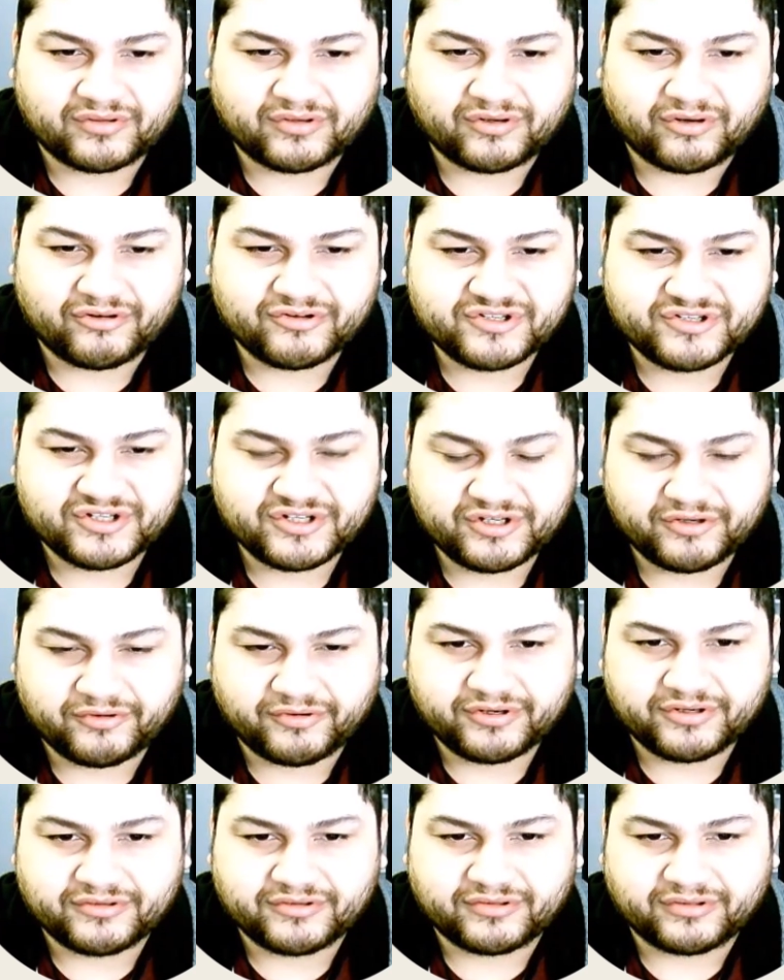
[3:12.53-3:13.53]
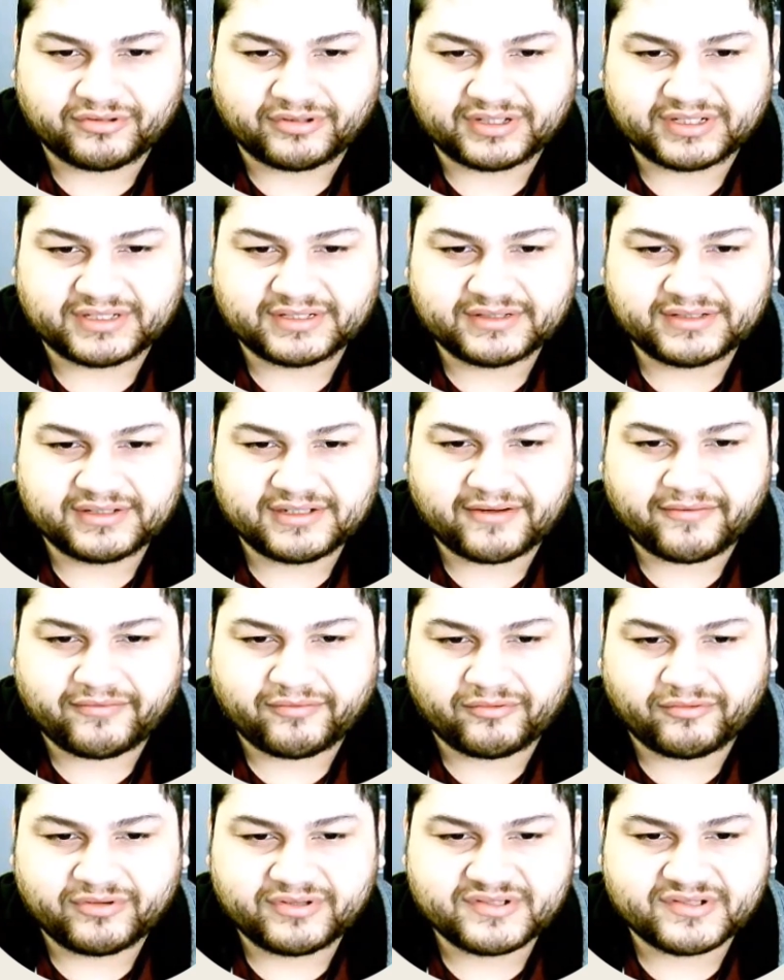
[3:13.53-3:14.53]
arterial and the
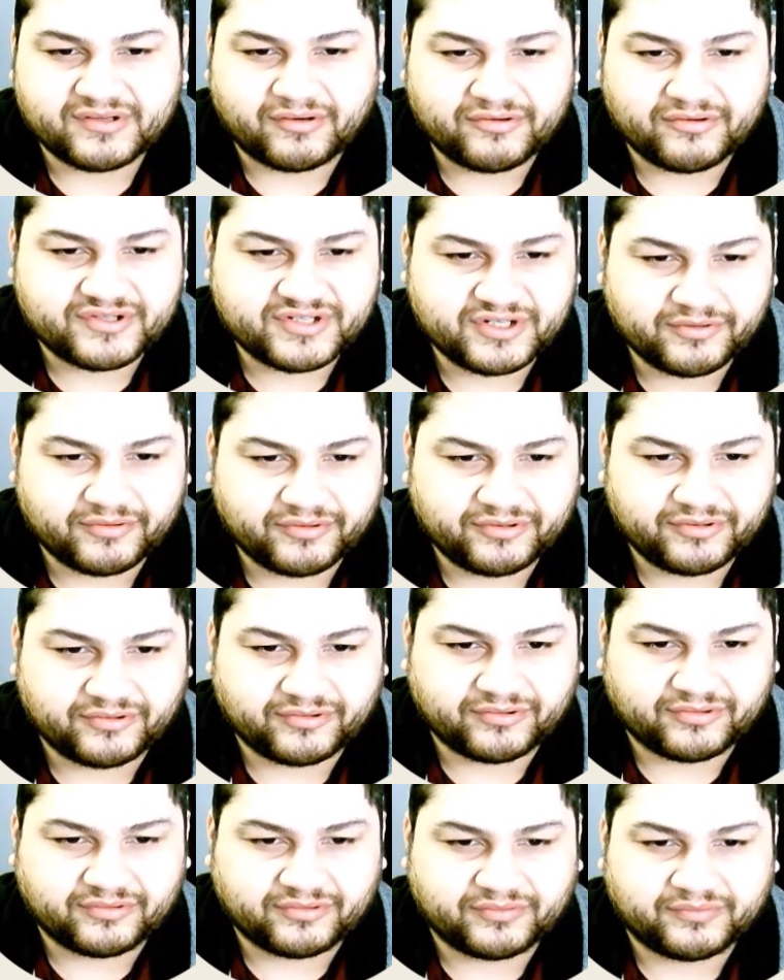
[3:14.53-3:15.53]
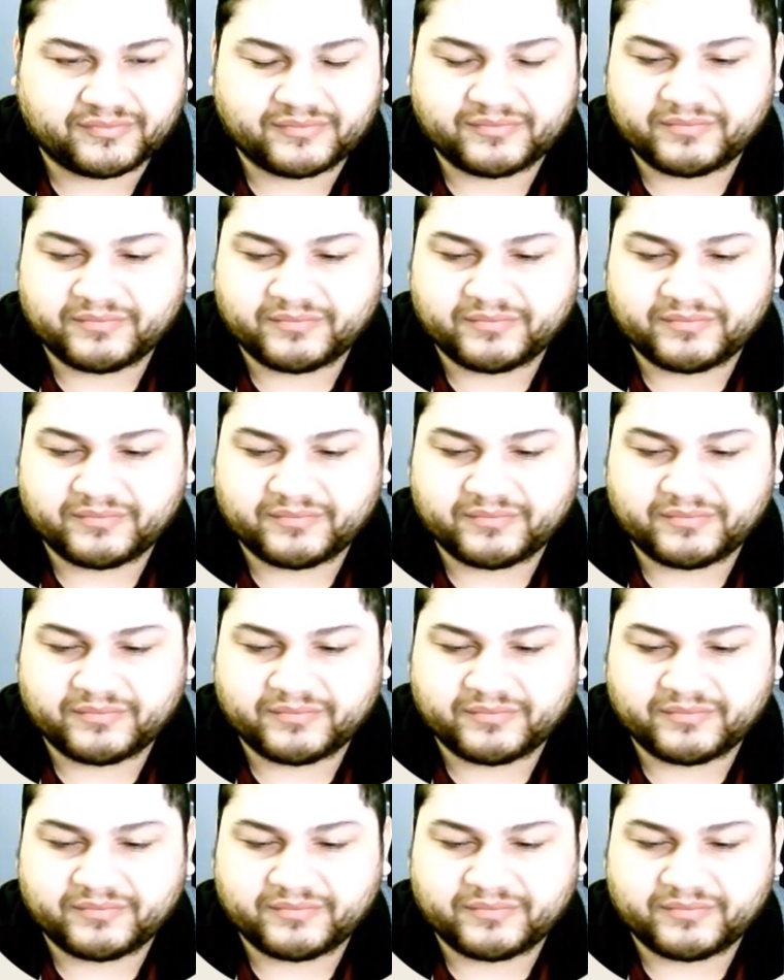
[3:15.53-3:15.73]
efferent arterial,